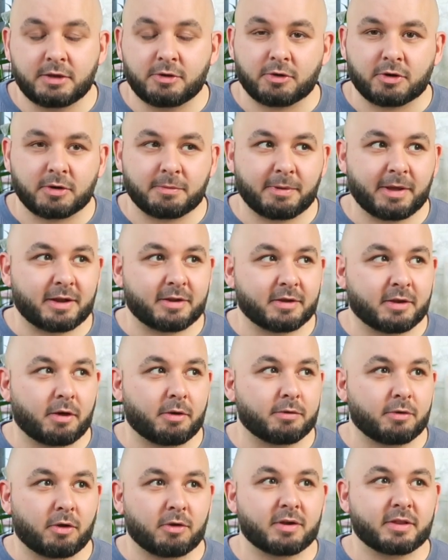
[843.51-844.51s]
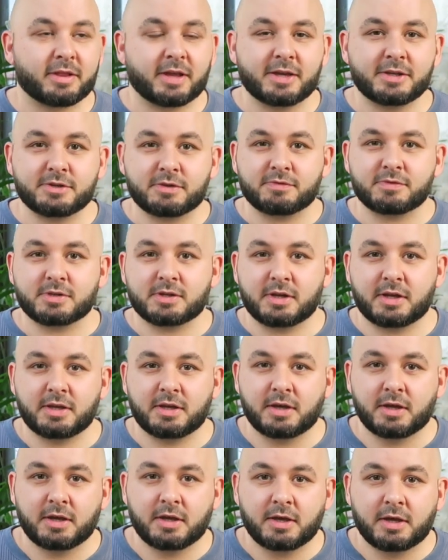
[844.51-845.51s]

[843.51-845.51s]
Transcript: You're not going to be able to go on holidays, obviously.